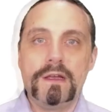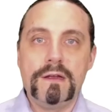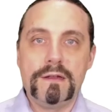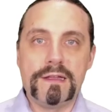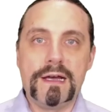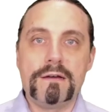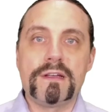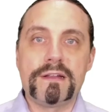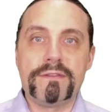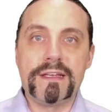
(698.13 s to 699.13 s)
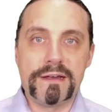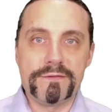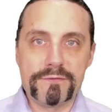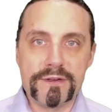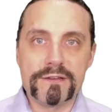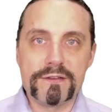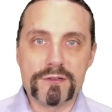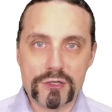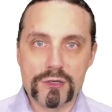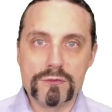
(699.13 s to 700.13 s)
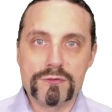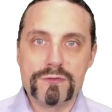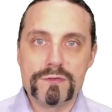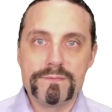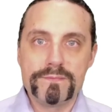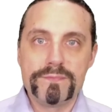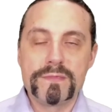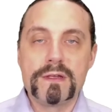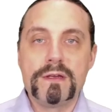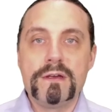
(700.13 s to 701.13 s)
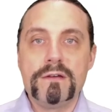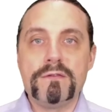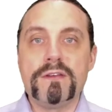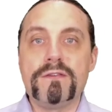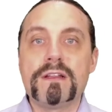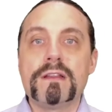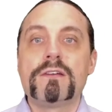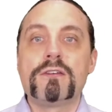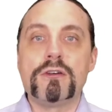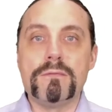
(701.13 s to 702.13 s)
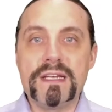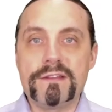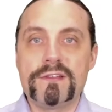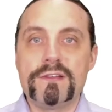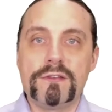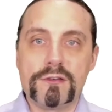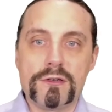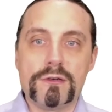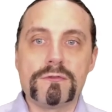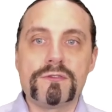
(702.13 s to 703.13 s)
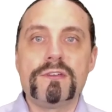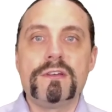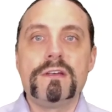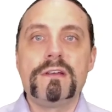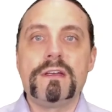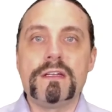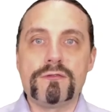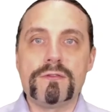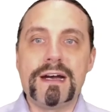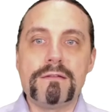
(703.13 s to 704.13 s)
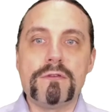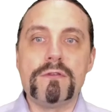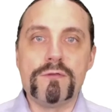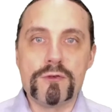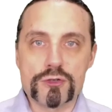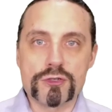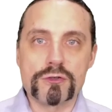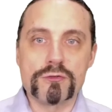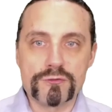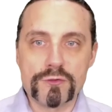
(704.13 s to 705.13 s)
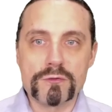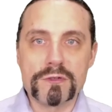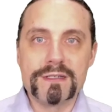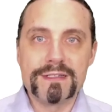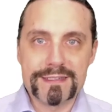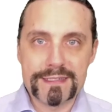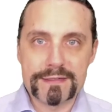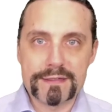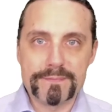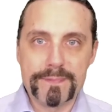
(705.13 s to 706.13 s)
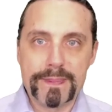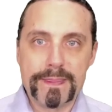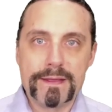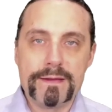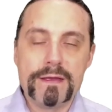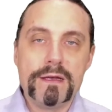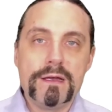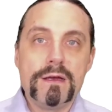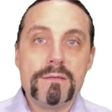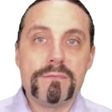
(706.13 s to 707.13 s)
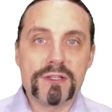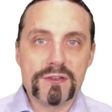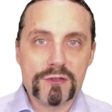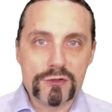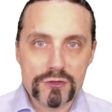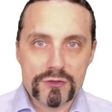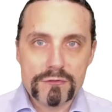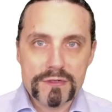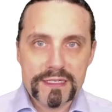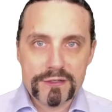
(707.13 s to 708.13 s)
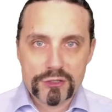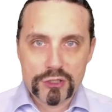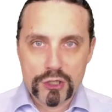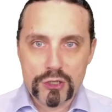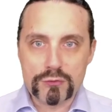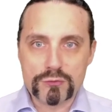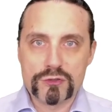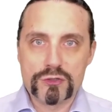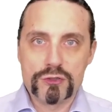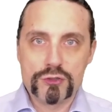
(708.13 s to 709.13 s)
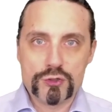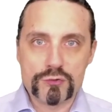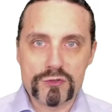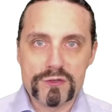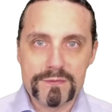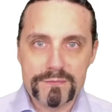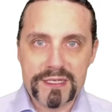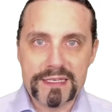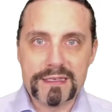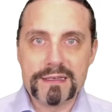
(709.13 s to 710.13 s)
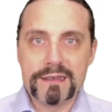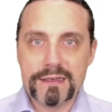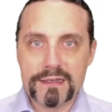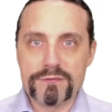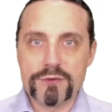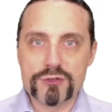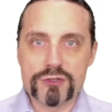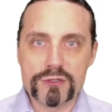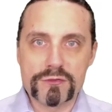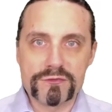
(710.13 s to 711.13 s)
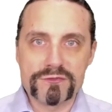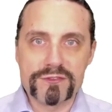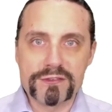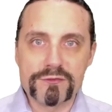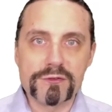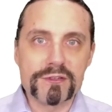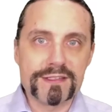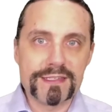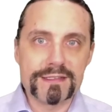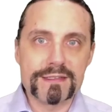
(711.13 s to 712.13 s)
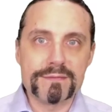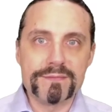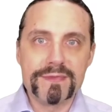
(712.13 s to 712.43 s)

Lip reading: Now that we have written the code, we will commit the code into our version control system. But not only the code should be in the version control system,